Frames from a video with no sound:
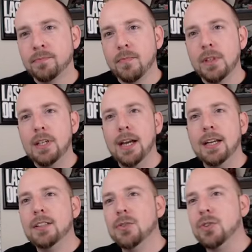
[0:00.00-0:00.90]
Yeah,
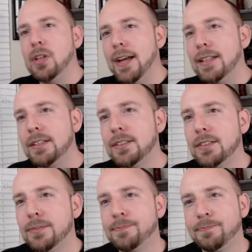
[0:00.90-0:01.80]
hit those likes.
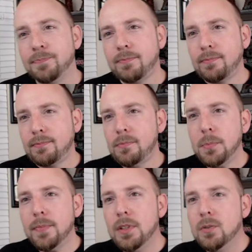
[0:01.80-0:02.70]

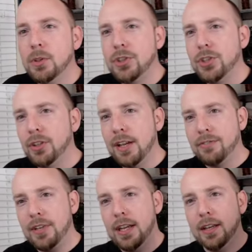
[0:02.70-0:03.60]
What's in your
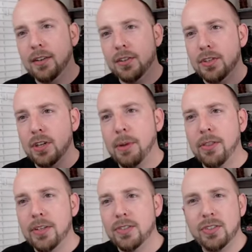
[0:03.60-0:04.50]
left hand? Are you talking about
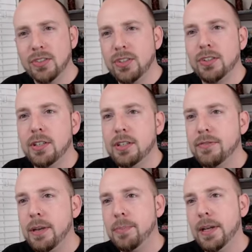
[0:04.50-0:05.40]
this? It's just a
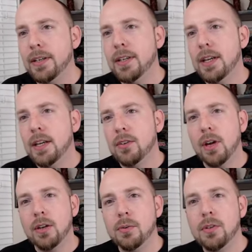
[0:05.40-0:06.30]
vape pen.
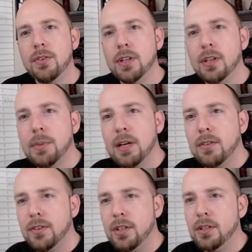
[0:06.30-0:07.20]
Ronnie, what do you think
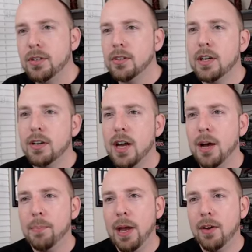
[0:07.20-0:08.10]
about the underground
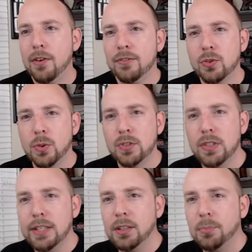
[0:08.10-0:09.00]
compound of sorts
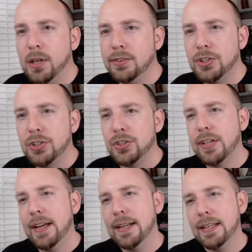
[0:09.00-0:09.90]
like the politicians
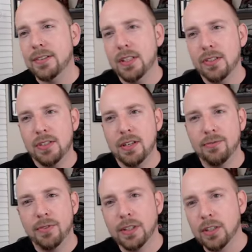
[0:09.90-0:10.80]
hiding out in D.C.? I
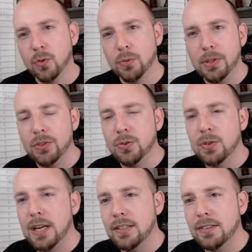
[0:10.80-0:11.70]
feel like it would be a new
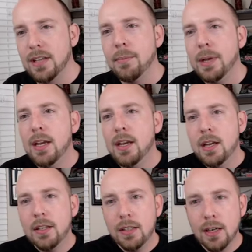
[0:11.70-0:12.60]
concept.
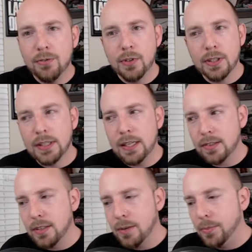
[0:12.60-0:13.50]
Yeah, I feel like that's
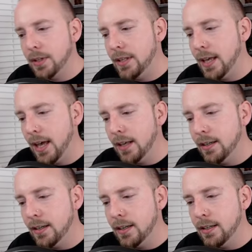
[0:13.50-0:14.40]
something that
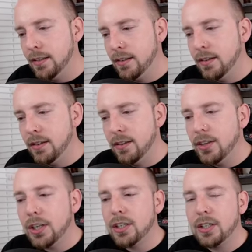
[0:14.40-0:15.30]
uh,
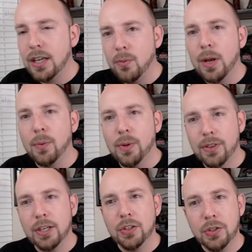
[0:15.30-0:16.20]
they could get away with.
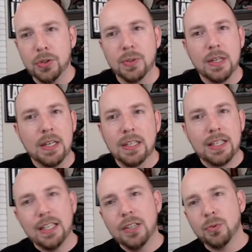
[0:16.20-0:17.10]
They could do. You
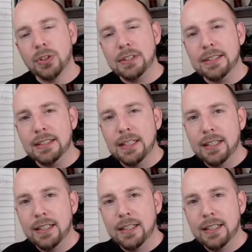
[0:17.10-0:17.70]
can't really...